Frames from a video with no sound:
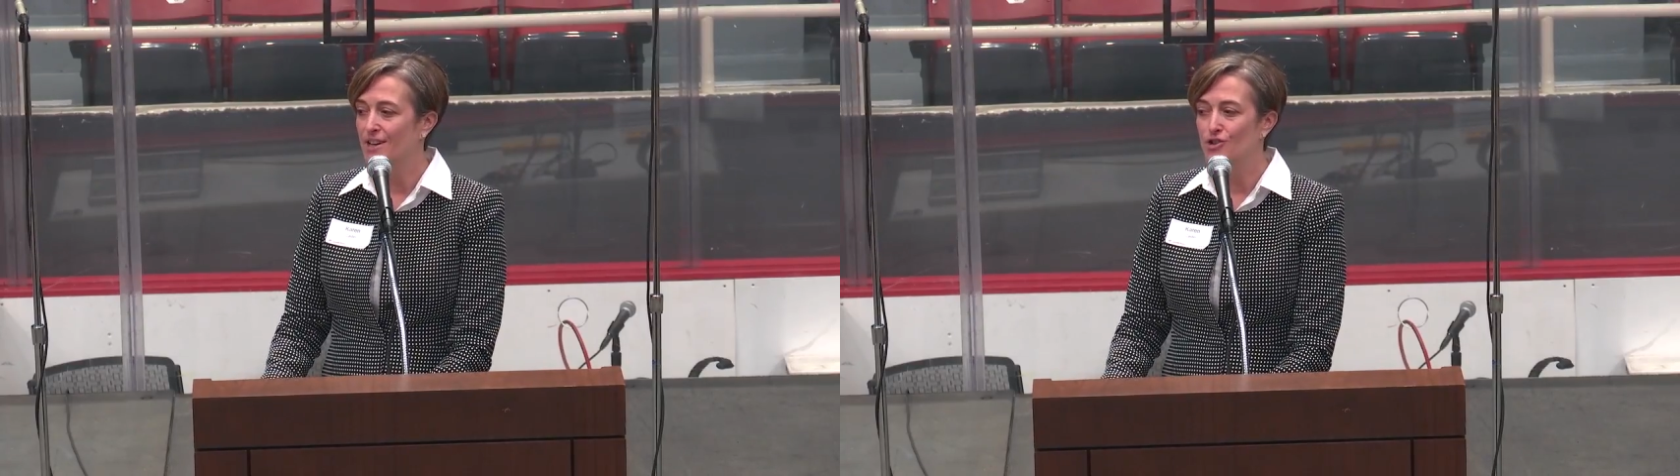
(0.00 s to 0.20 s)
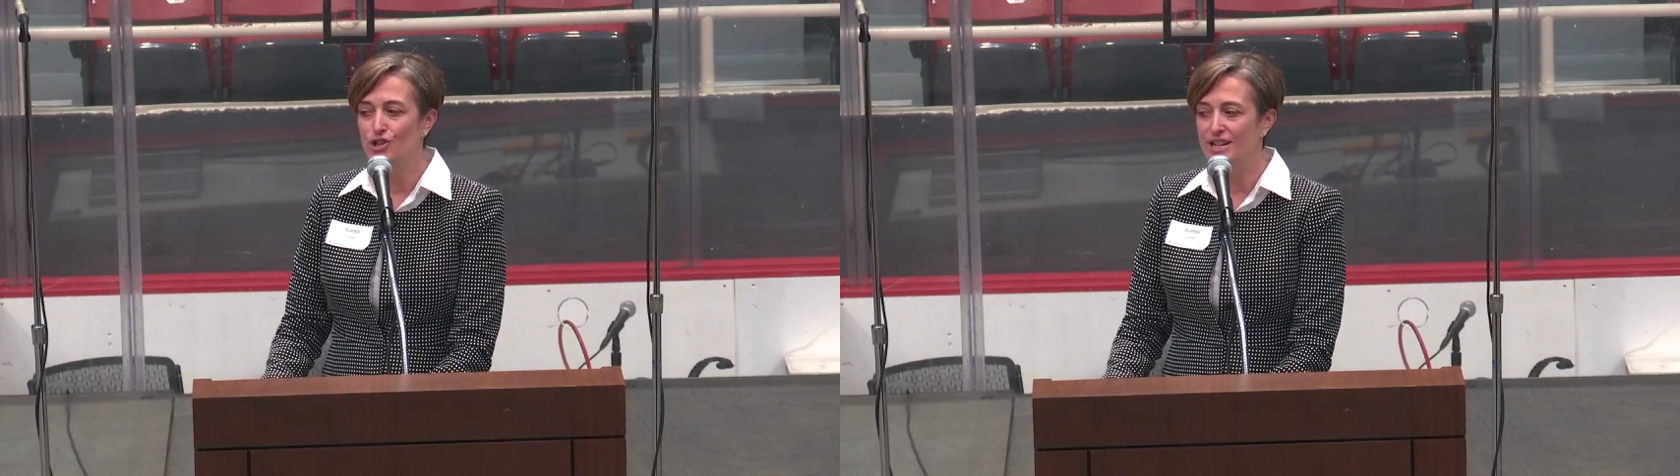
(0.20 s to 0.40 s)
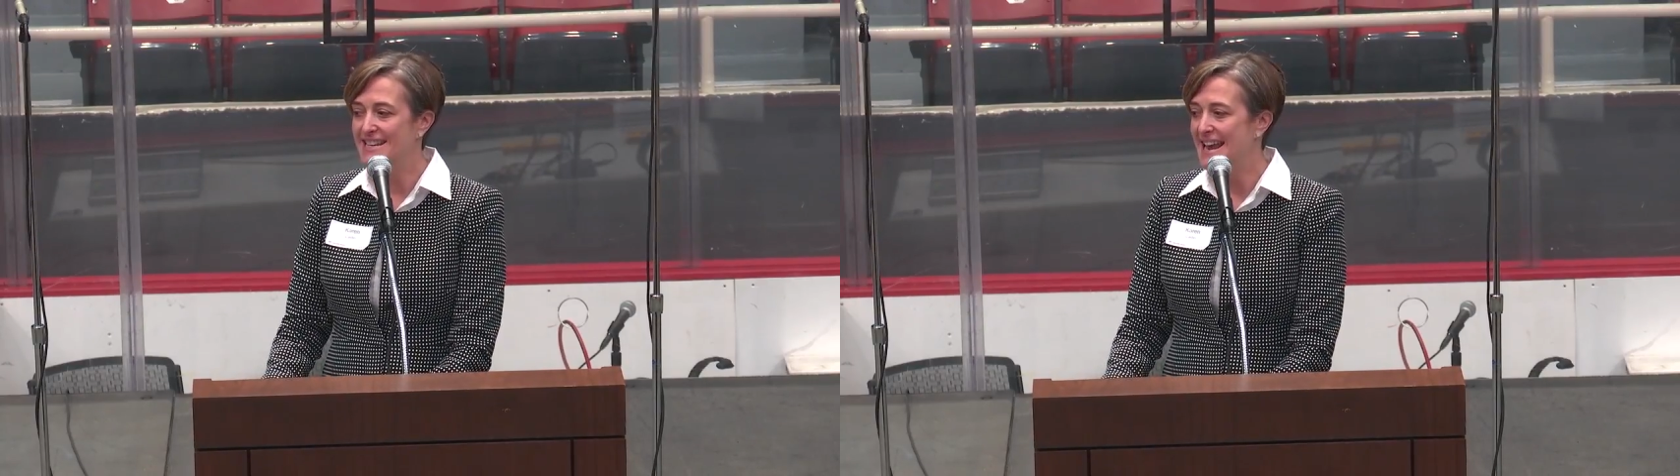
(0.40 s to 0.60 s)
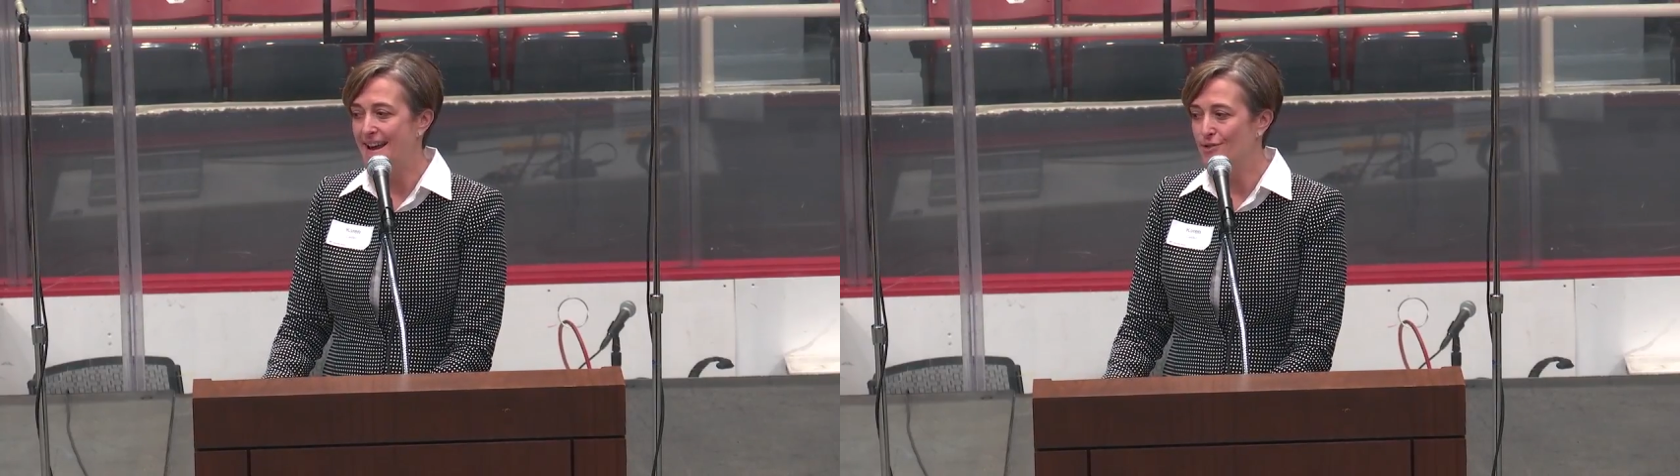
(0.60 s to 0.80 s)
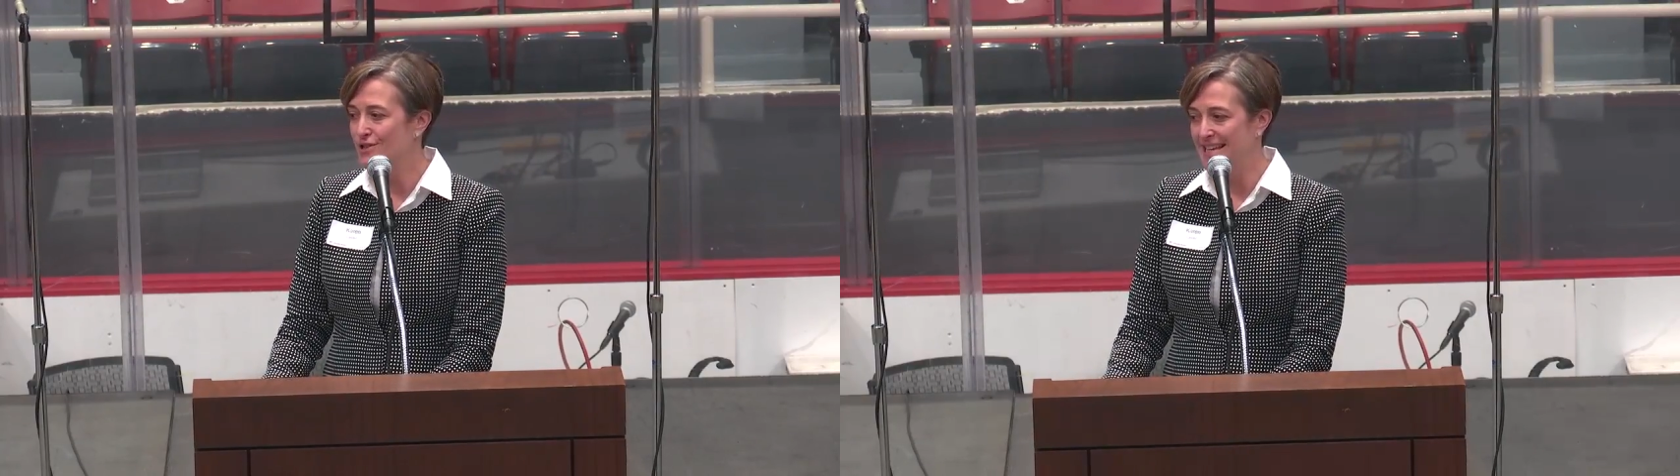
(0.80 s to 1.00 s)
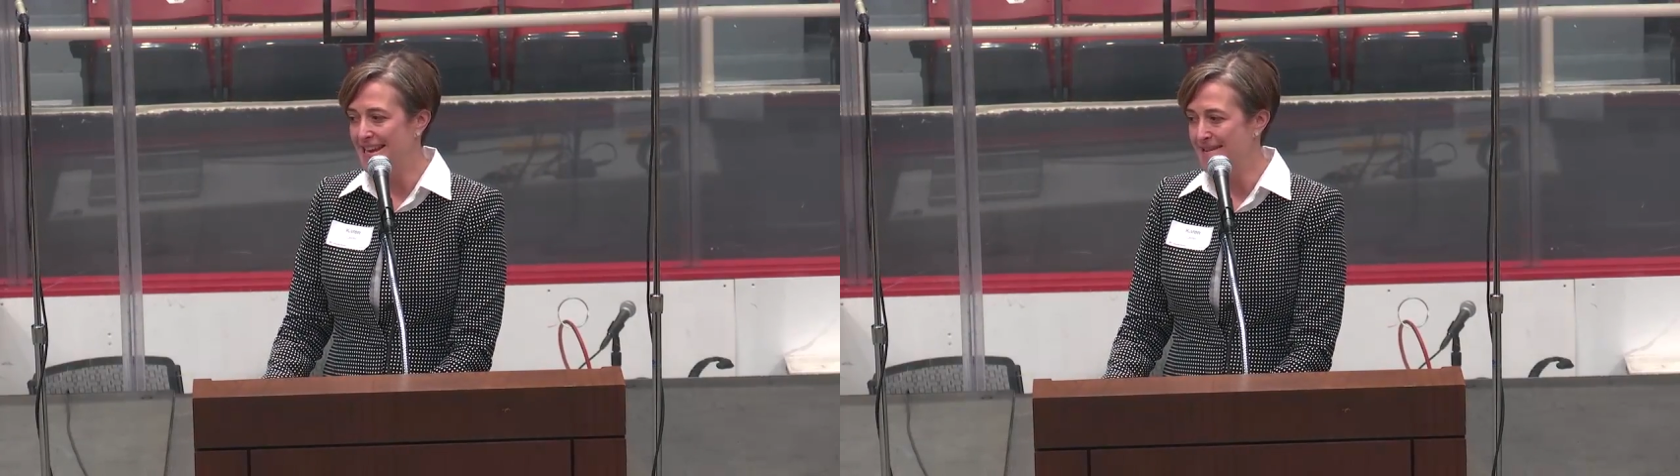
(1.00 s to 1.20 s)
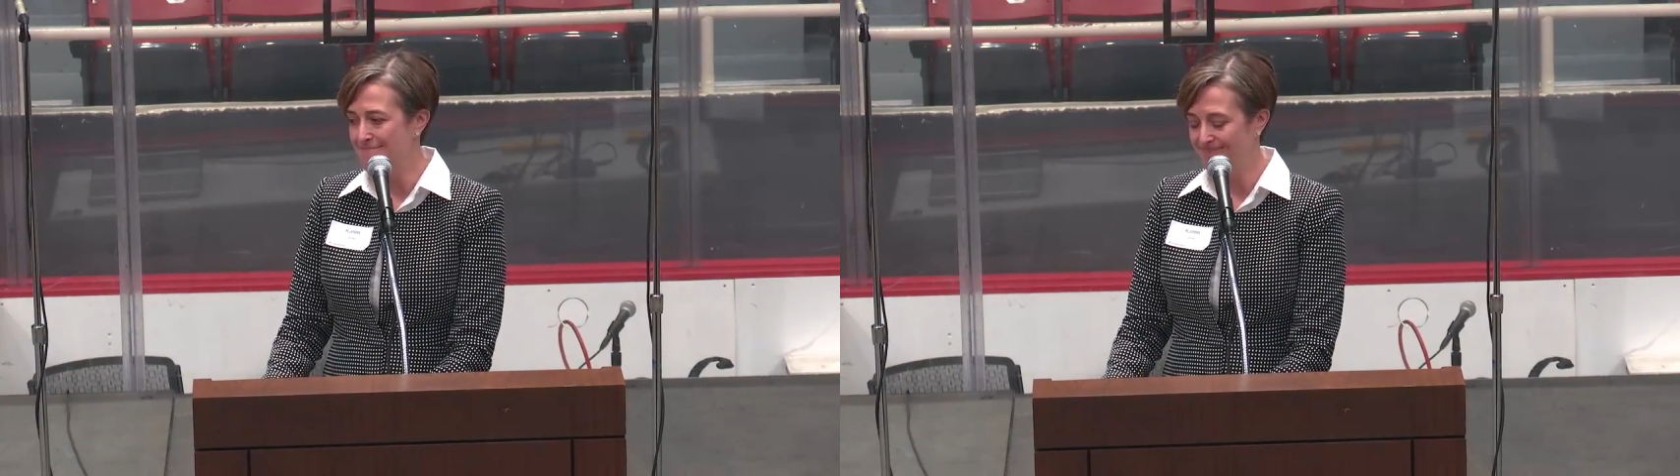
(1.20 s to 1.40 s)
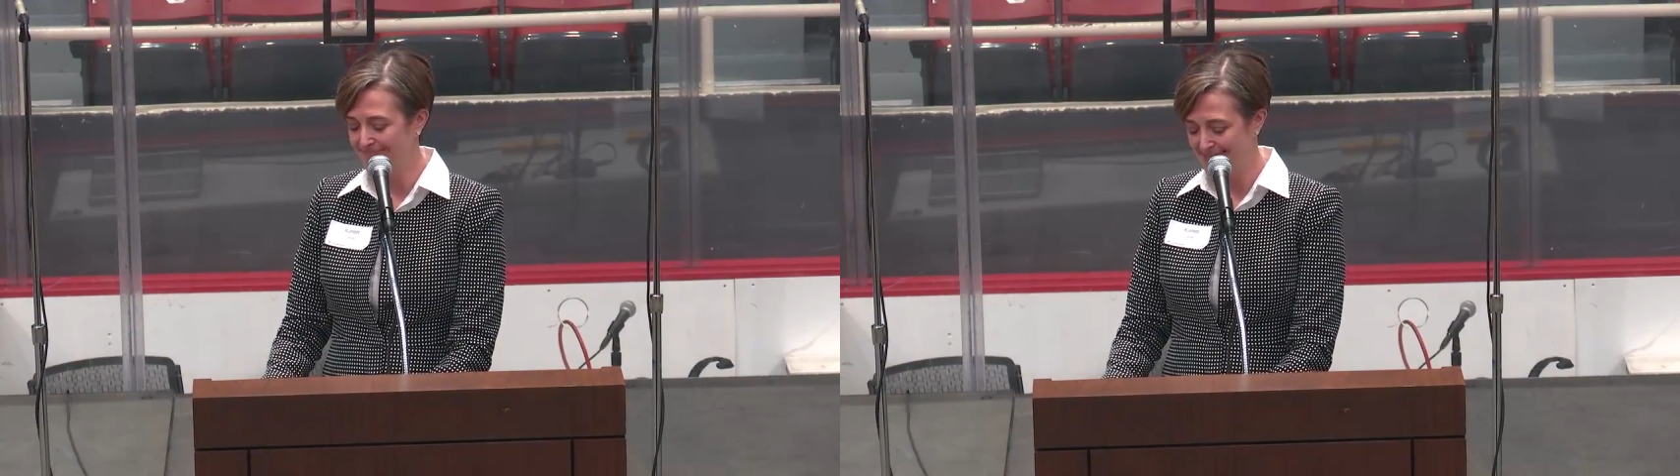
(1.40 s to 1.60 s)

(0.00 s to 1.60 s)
should never dim,